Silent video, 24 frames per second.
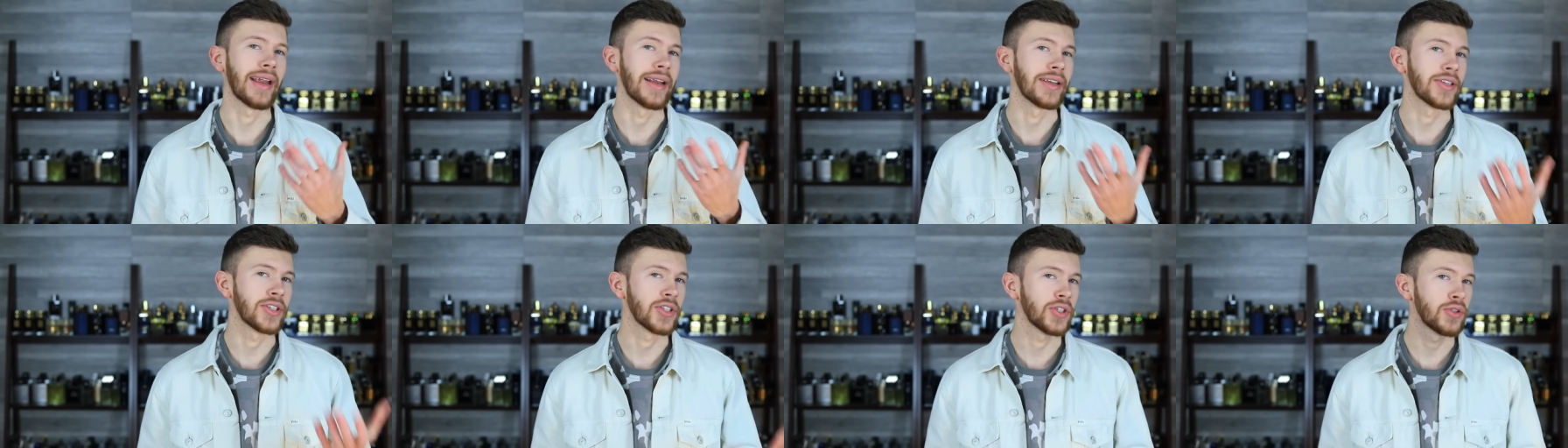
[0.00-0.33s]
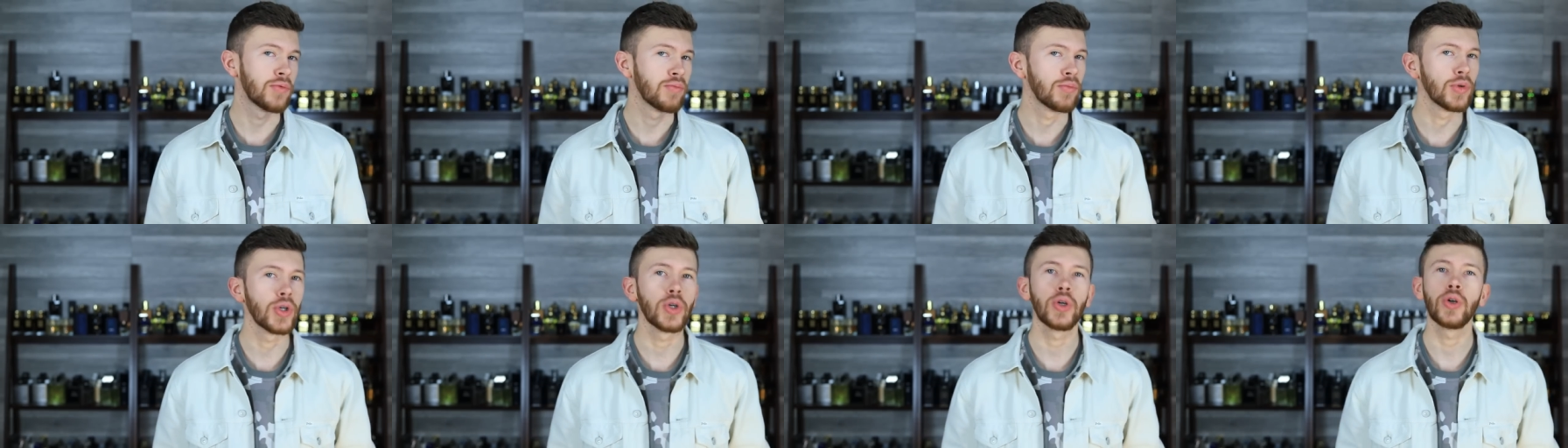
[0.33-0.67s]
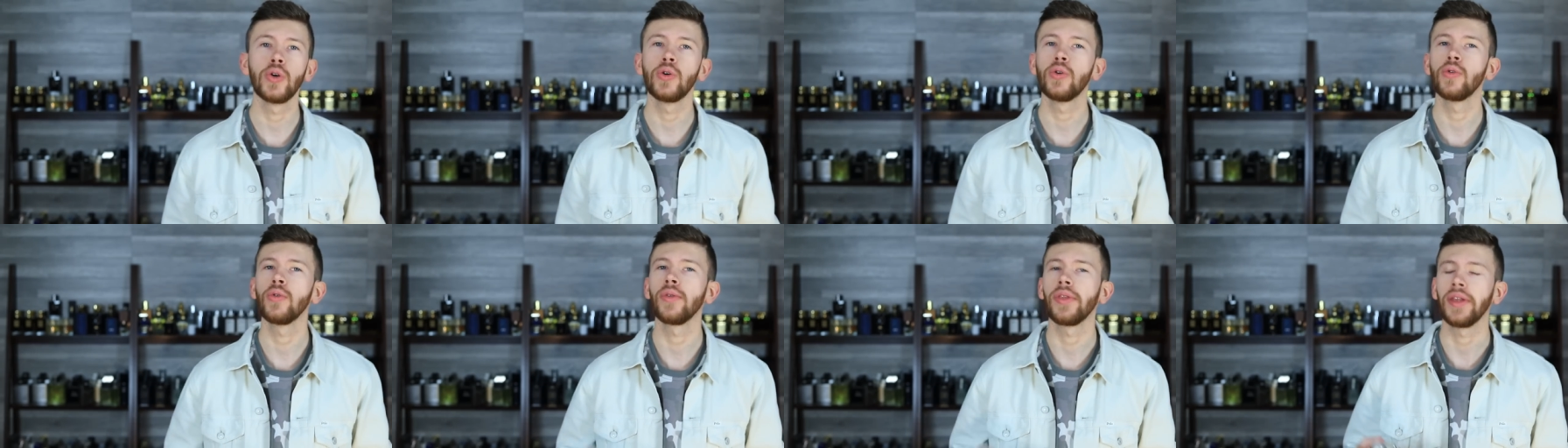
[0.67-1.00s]
it's
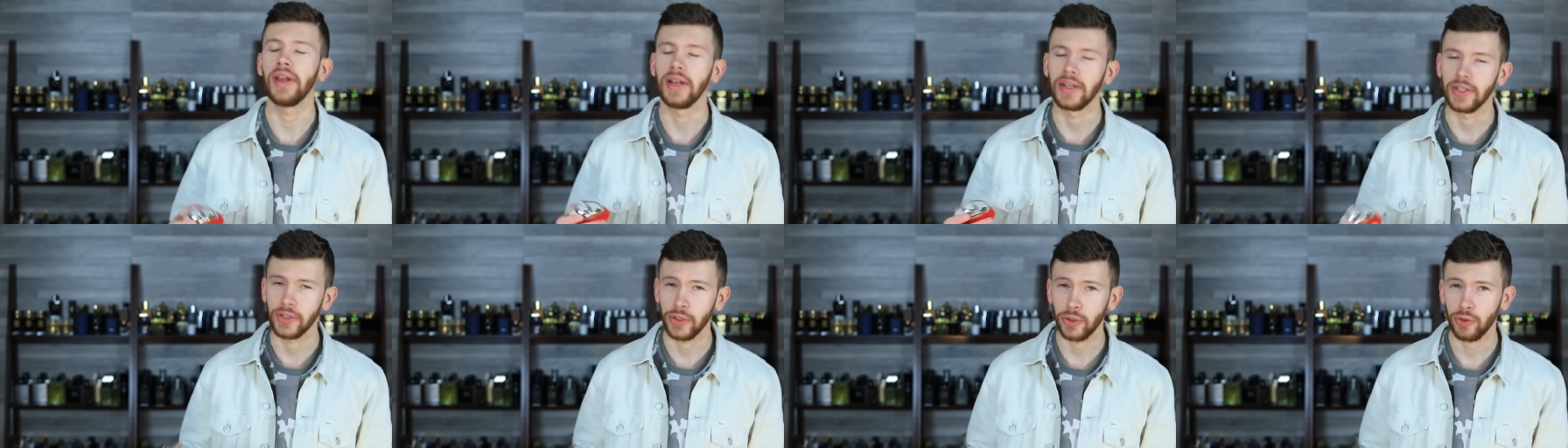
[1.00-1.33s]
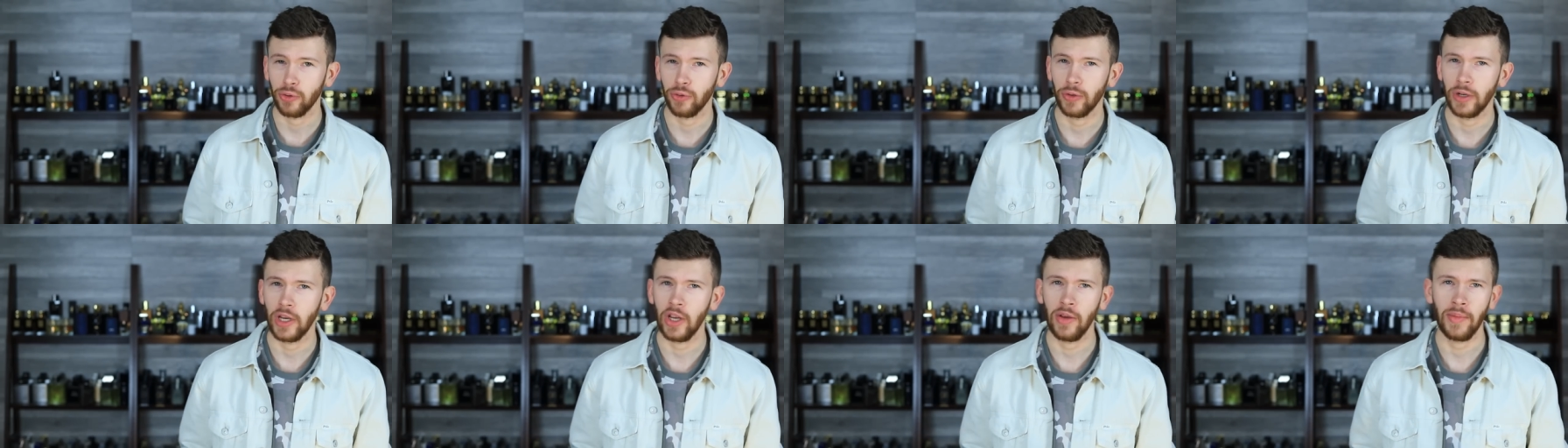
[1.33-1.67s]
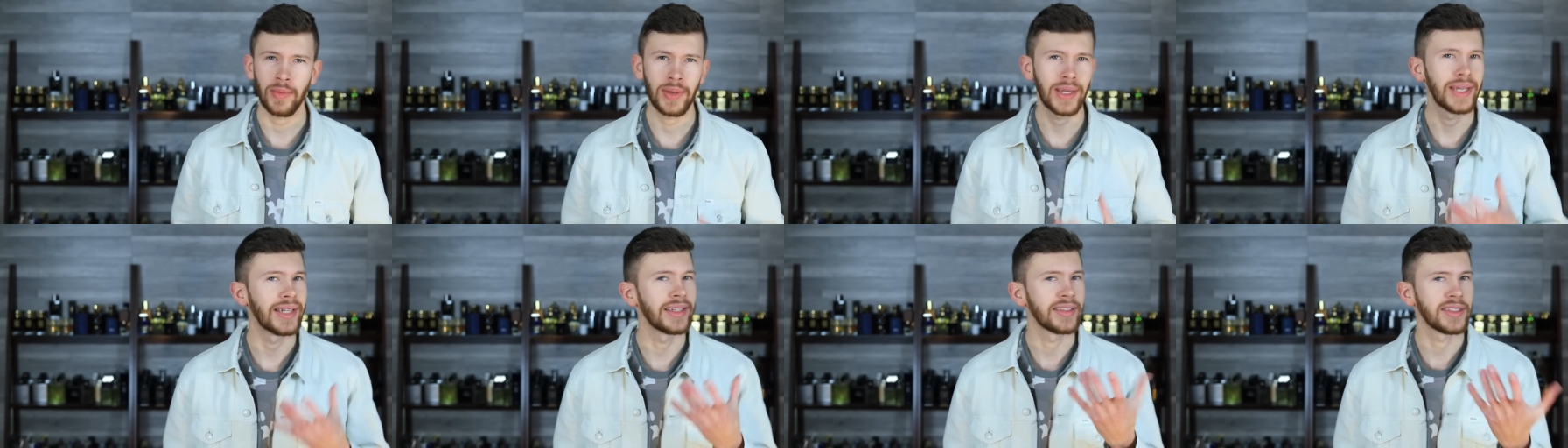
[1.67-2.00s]
smooth, it's
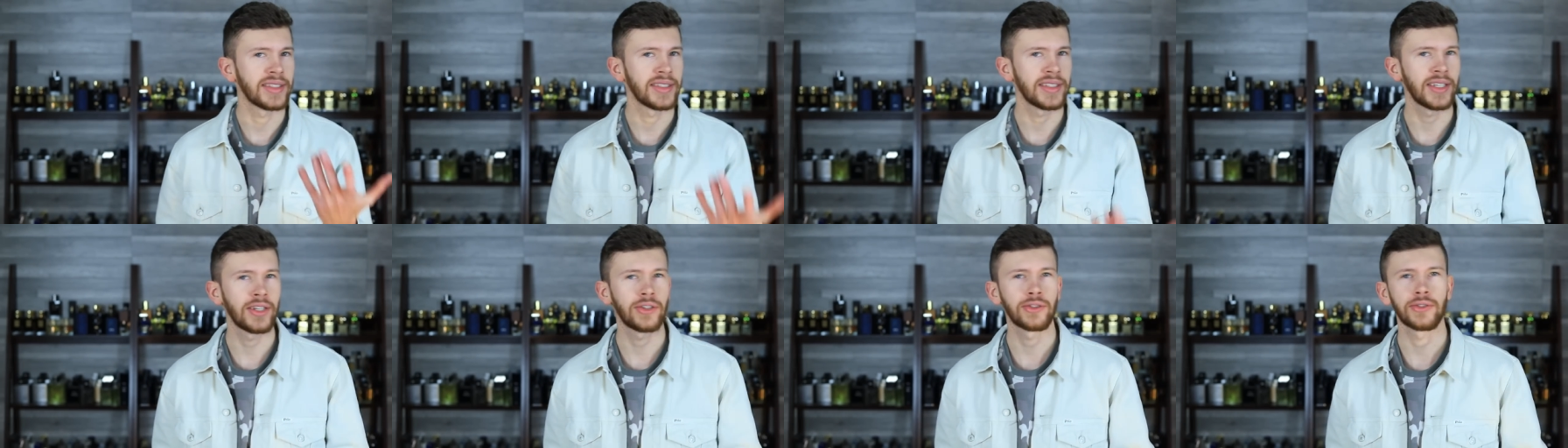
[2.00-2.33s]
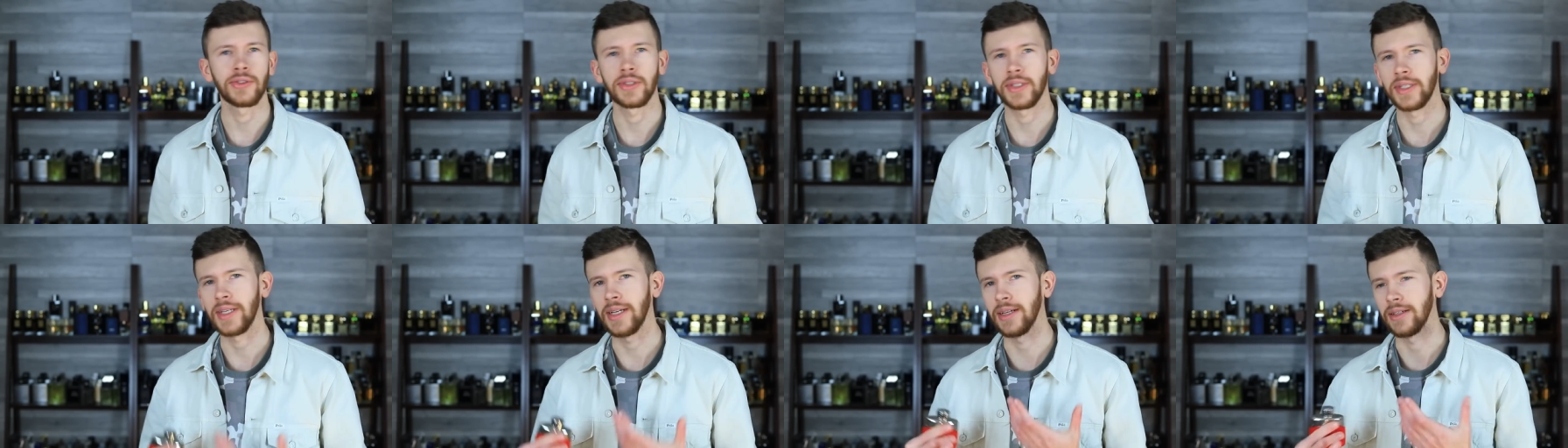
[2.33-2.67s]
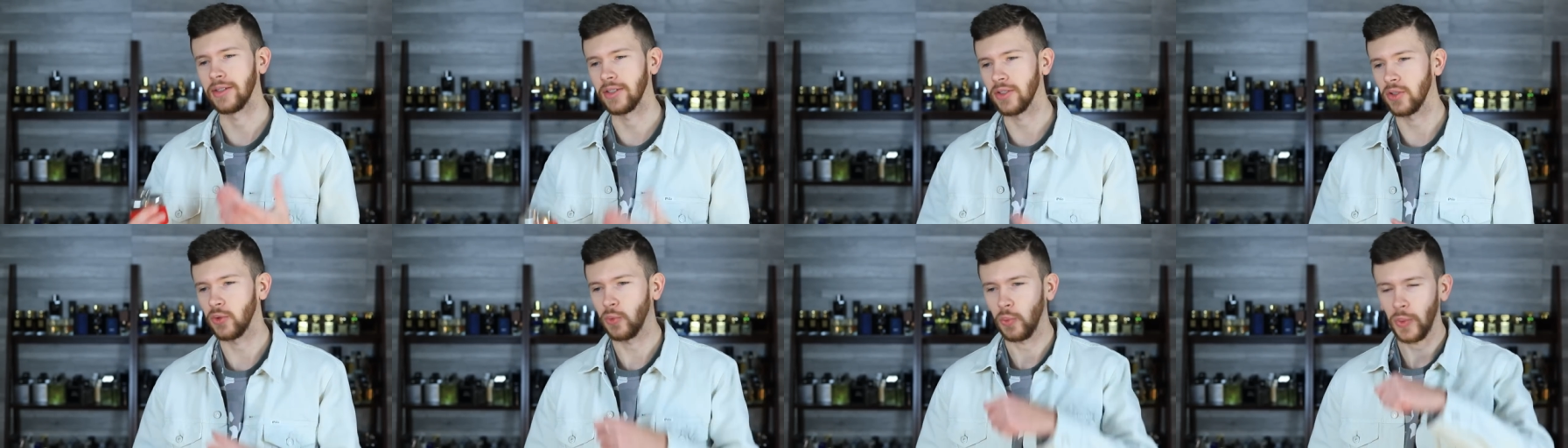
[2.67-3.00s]
creamy, it's citrusy,
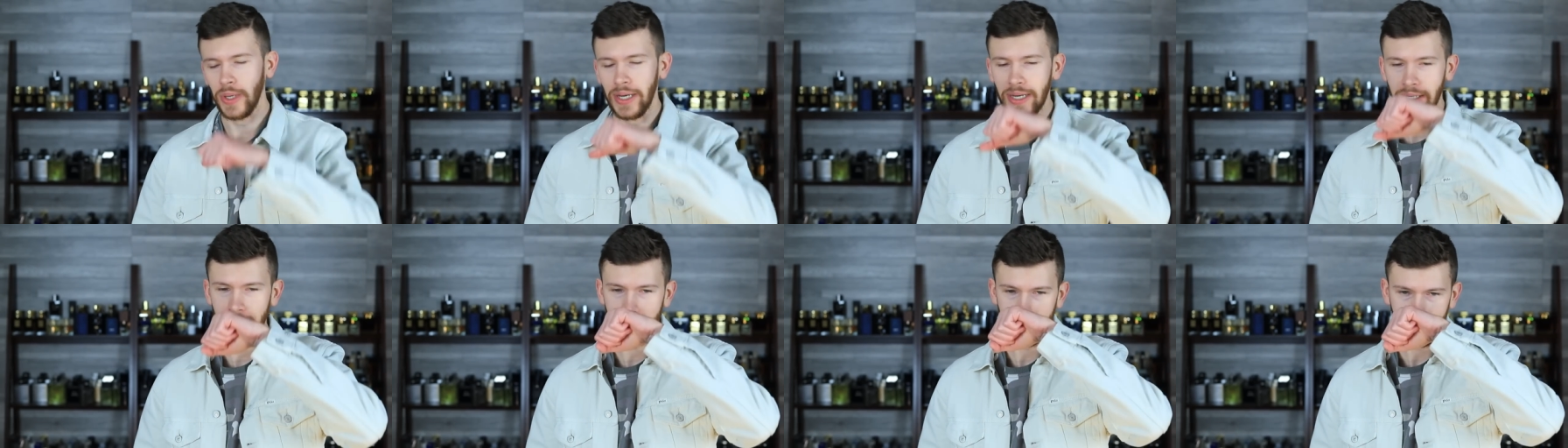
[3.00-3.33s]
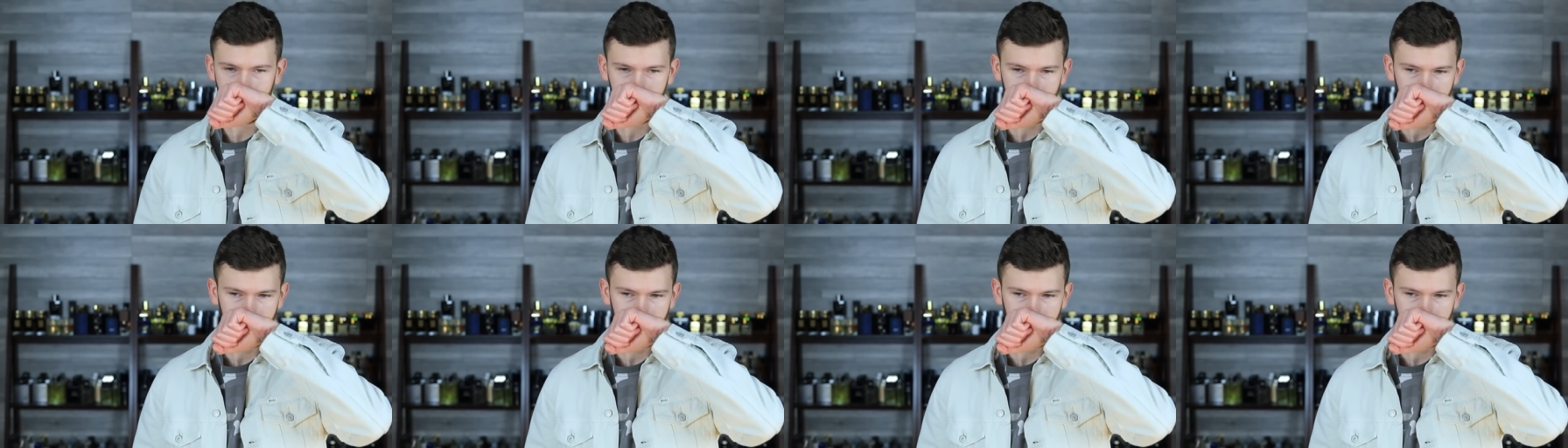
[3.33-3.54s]
it's sweet.